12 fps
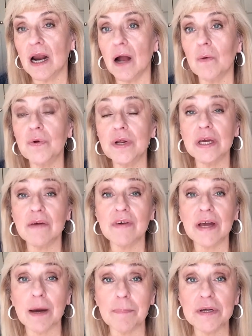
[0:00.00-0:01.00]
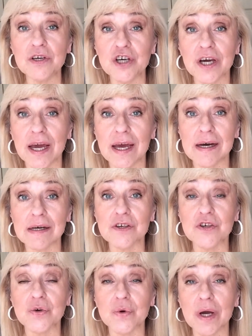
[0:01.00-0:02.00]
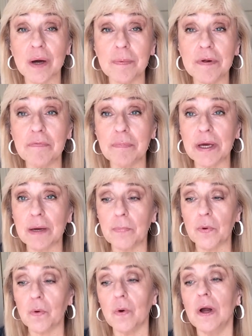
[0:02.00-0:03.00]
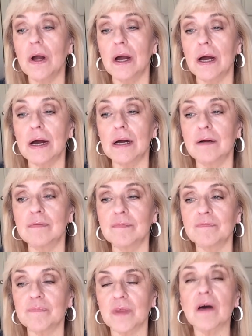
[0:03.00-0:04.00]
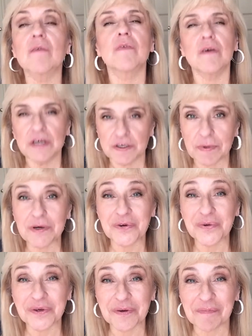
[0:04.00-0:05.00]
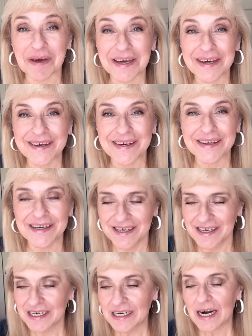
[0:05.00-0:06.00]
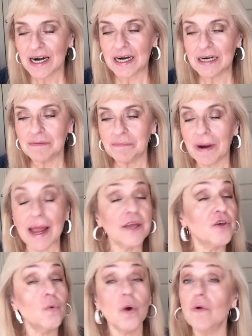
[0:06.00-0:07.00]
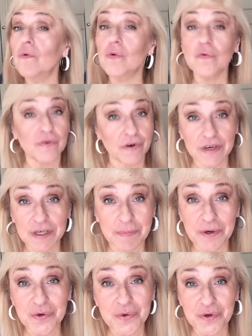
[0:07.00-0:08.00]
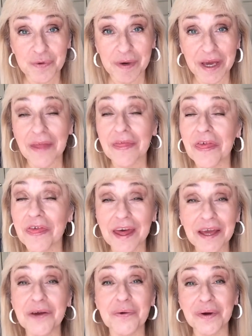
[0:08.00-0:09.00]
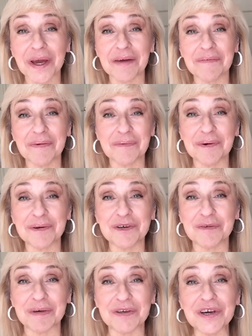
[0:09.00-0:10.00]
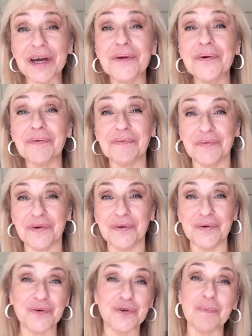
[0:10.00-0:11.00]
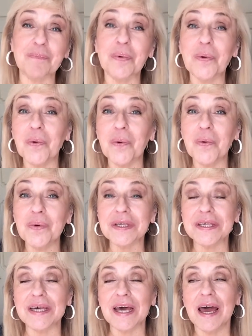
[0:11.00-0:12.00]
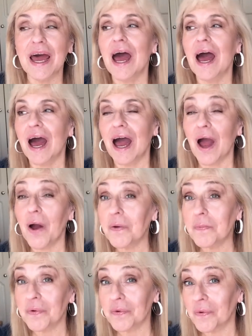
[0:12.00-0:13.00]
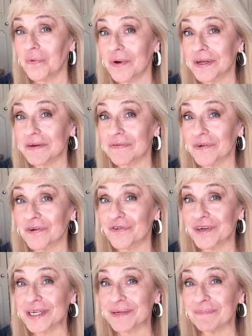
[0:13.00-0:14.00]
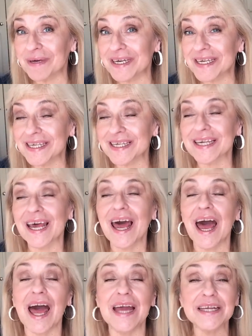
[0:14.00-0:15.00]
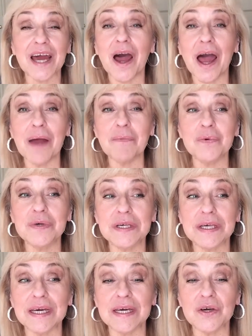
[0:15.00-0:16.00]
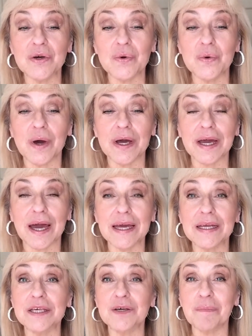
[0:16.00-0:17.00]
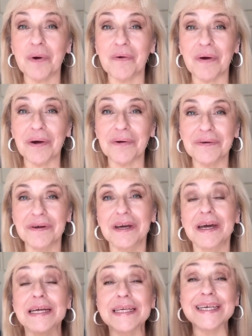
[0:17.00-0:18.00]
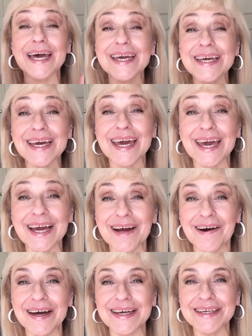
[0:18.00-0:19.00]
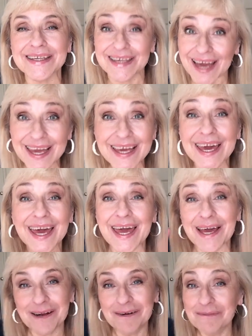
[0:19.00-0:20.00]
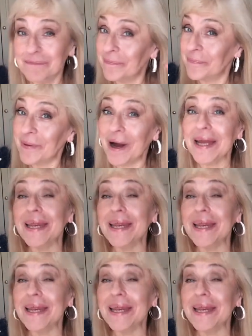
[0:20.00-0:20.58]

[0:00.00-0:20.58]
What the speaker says: I want to give a couple of shout outs to a couple of people that are very special to me. And you are all very special to me. And thank you again for watching my channel and for your support. I hope you're all ready for Christmas. And I will see you again tomorrow. Take care, guys. Take care. Bye